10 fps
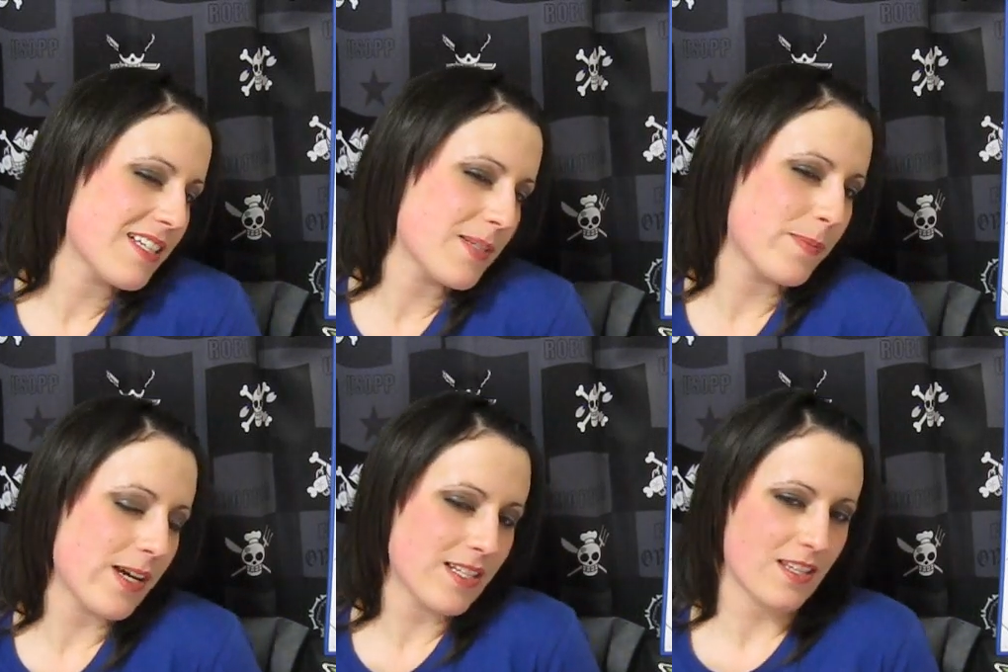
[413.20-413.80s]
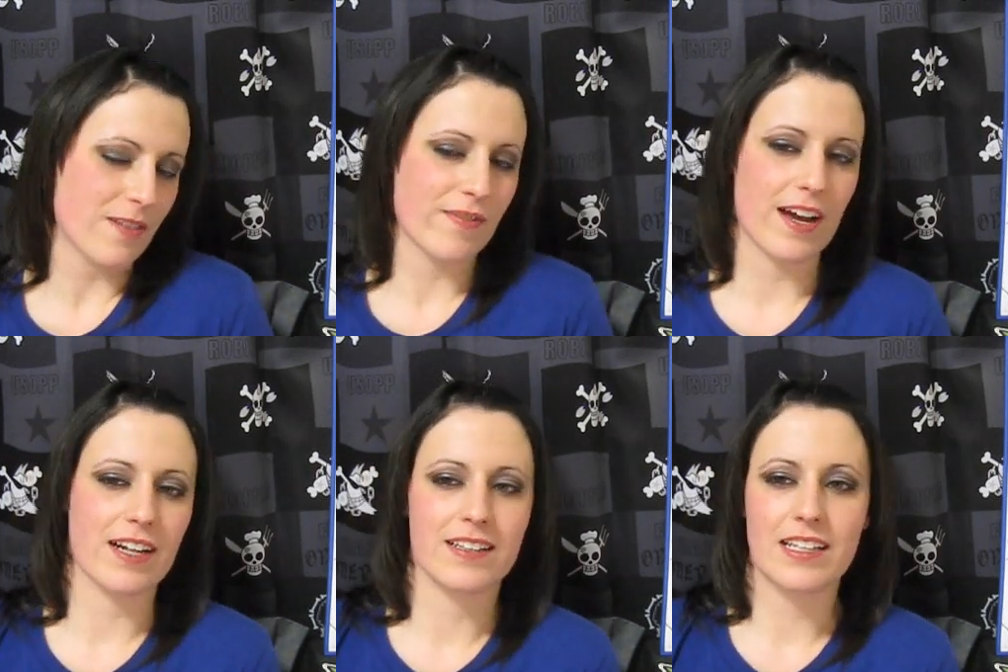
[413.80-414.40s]
expressed the
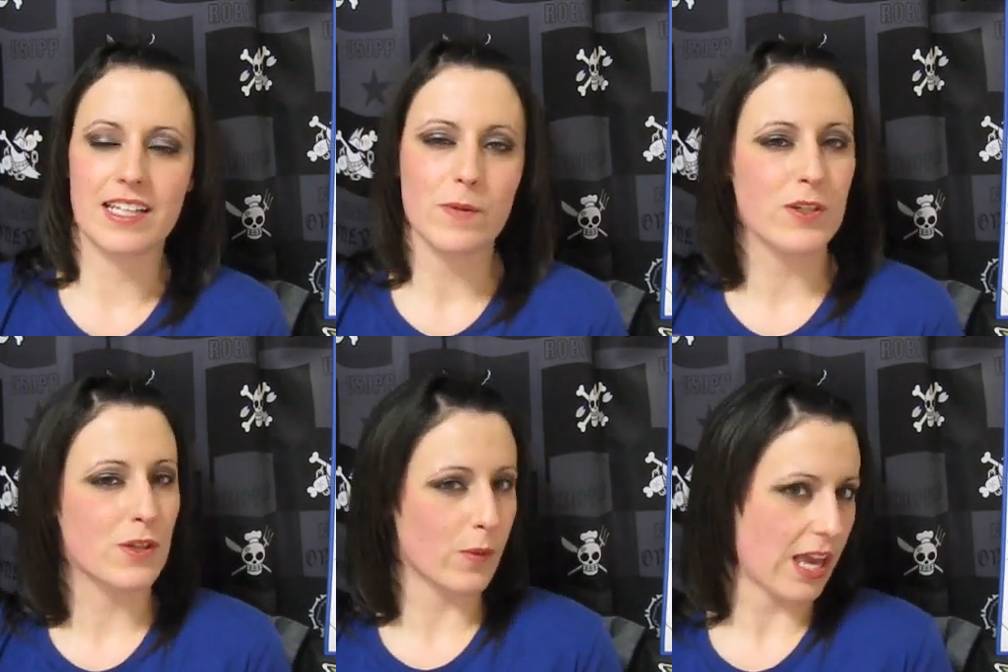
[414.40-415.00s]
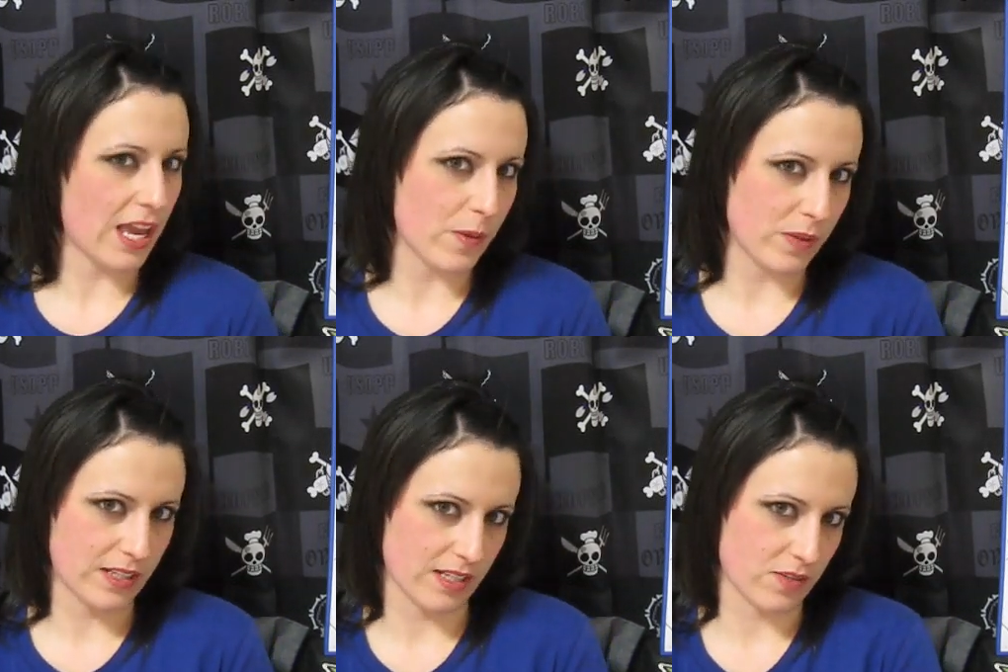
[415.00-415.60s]
fact that he was okay
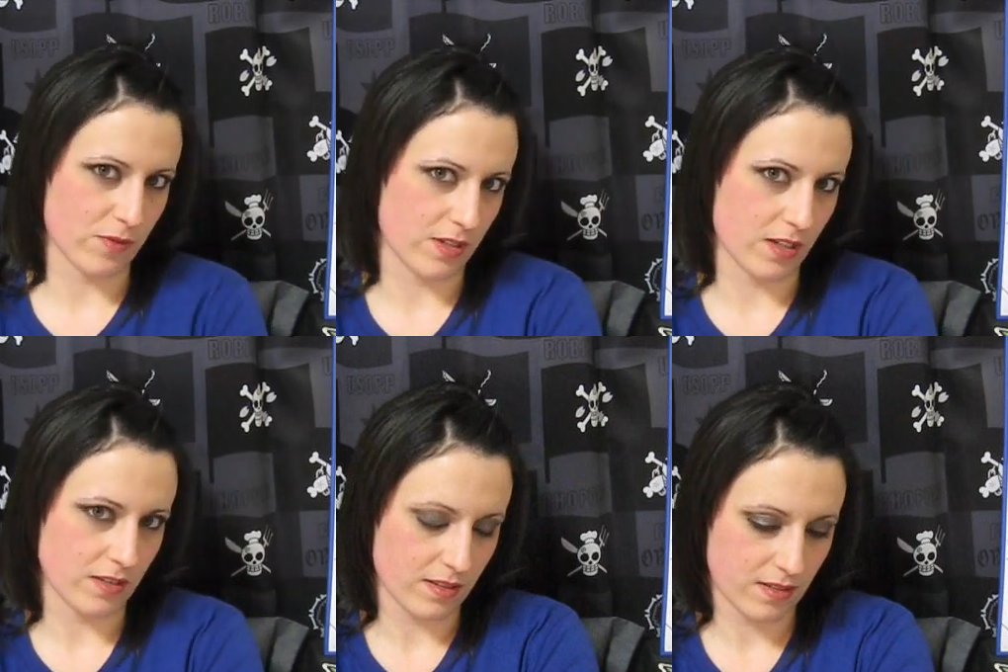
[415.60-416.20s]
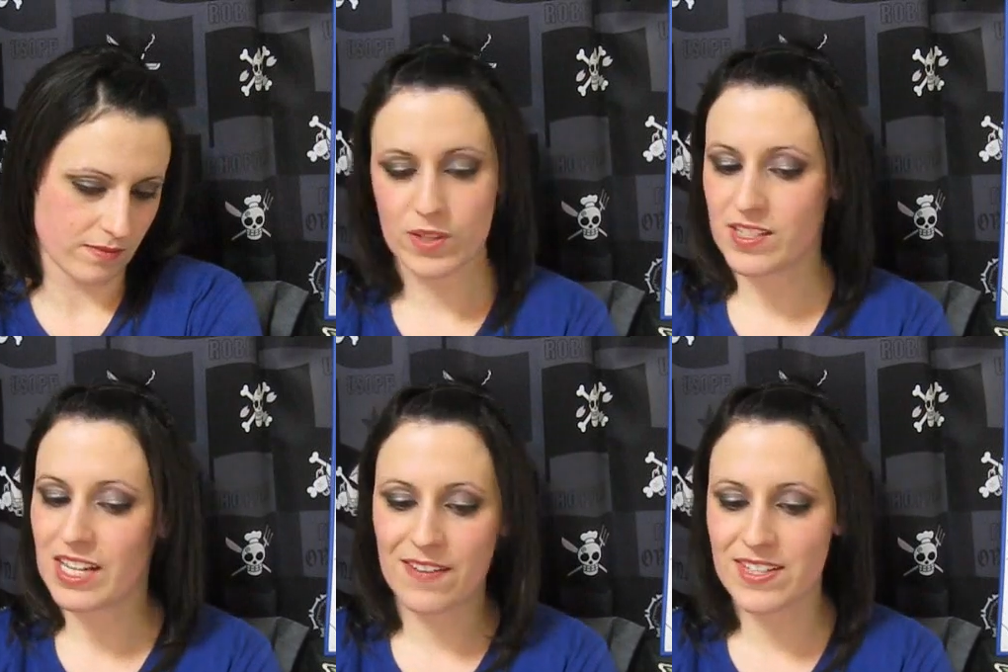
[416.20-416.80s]
with this result. We
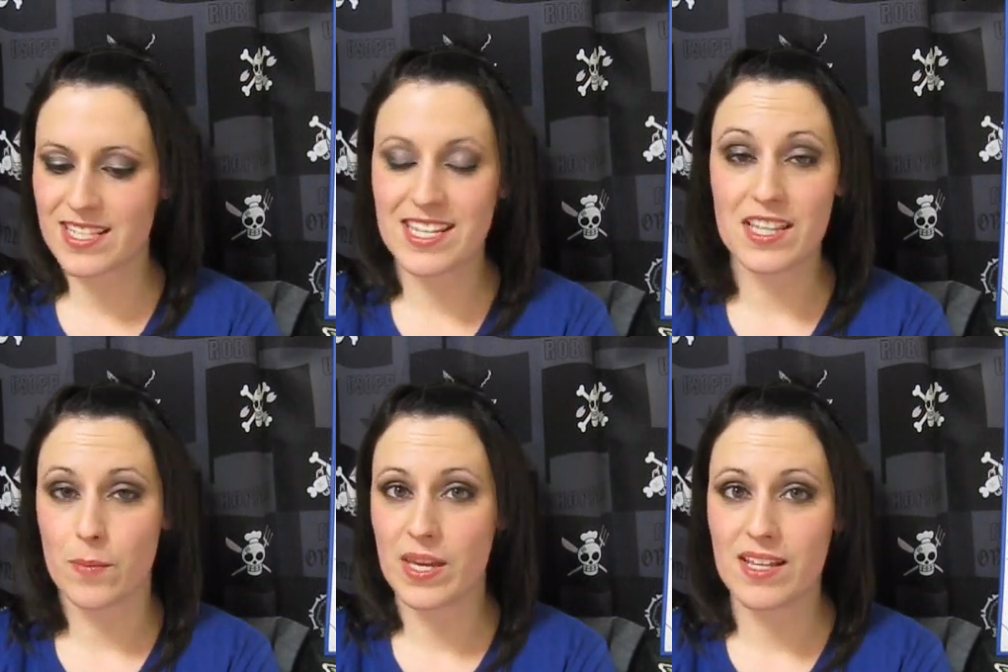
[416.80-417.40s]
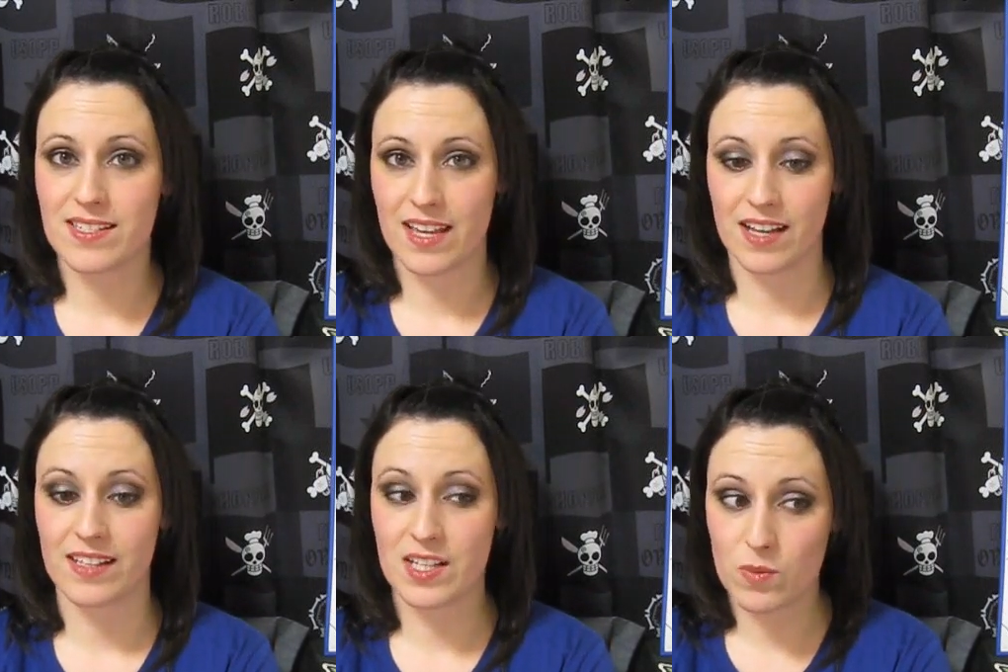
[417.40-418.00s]
still haven't seen the piece
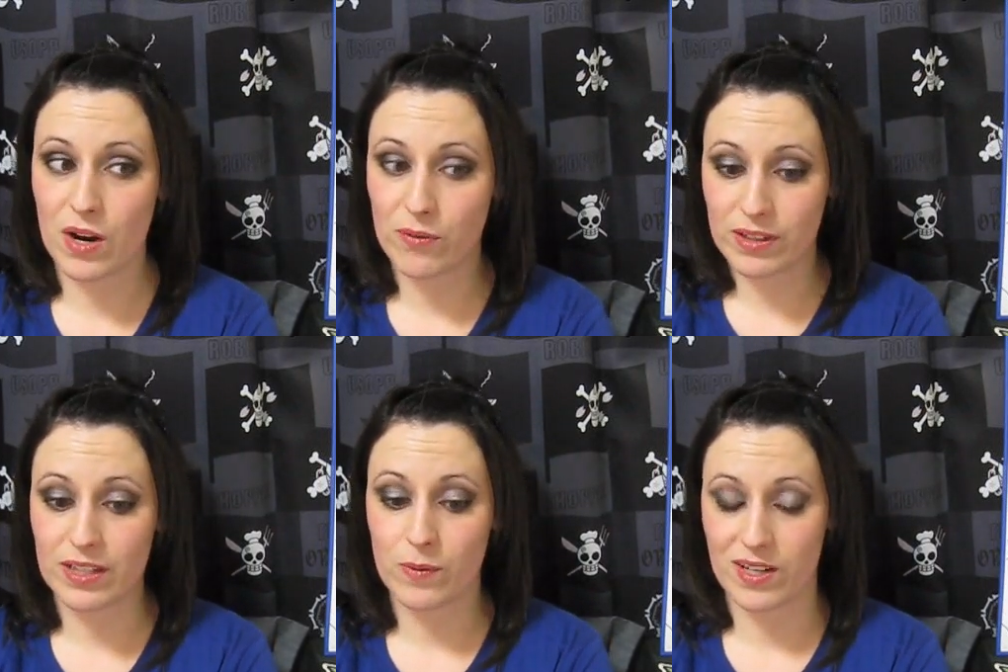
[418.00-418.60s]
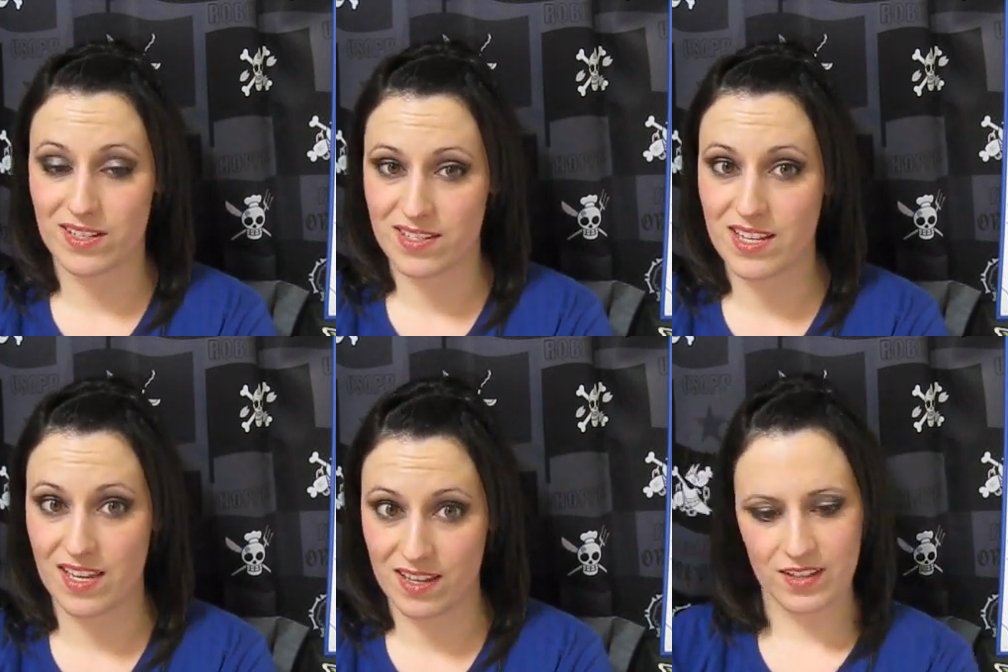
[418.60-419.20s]
yet, and that's what I really want to
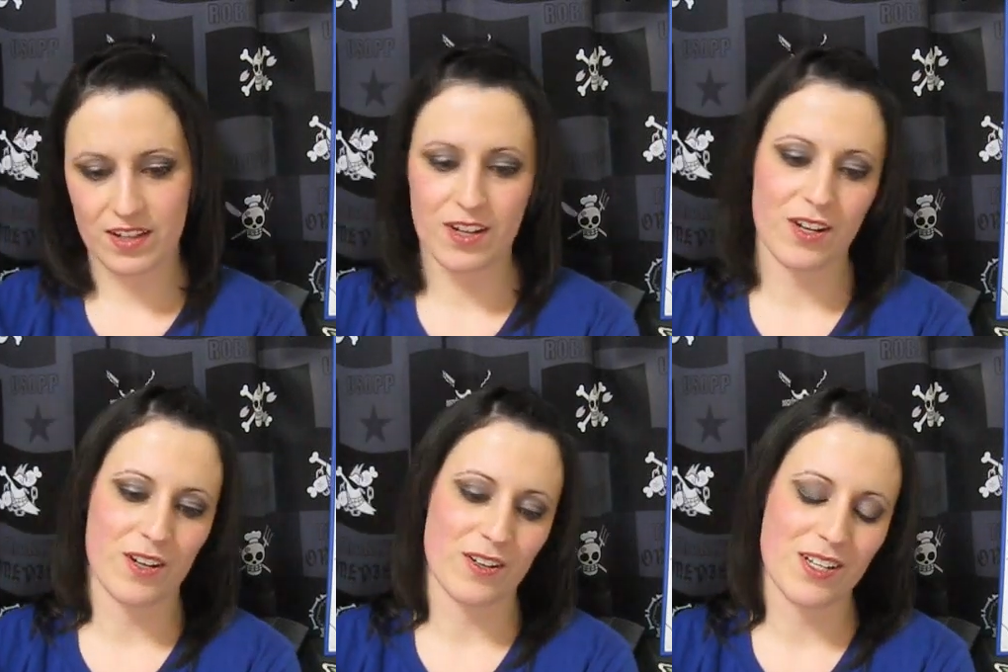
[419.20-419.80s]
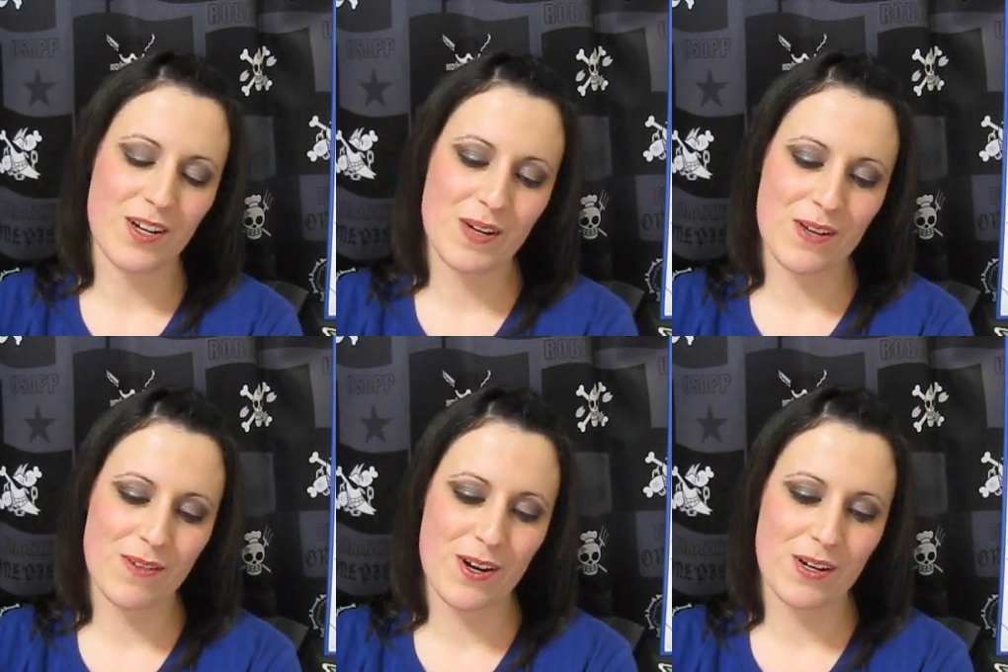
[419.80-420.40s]
see. Oh, you know what
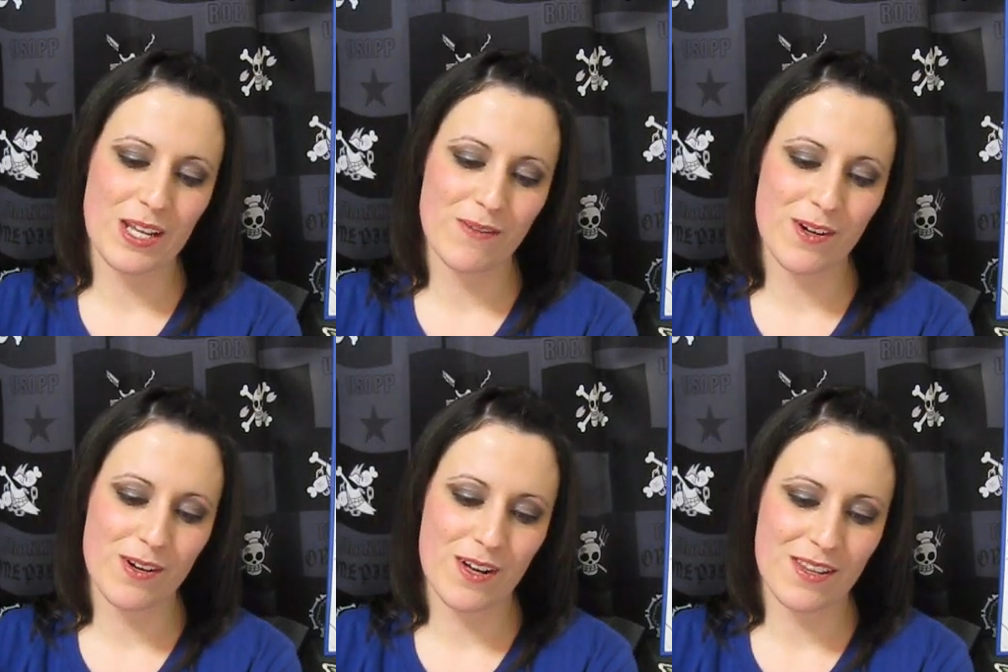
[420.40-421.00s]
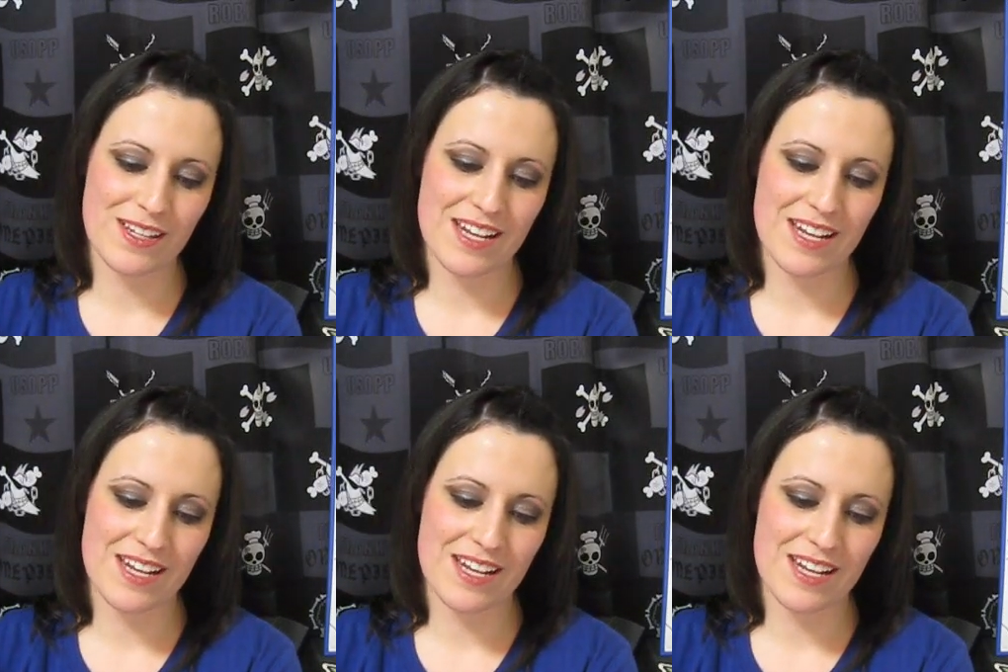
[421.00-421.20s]
he wrote? He wrote all the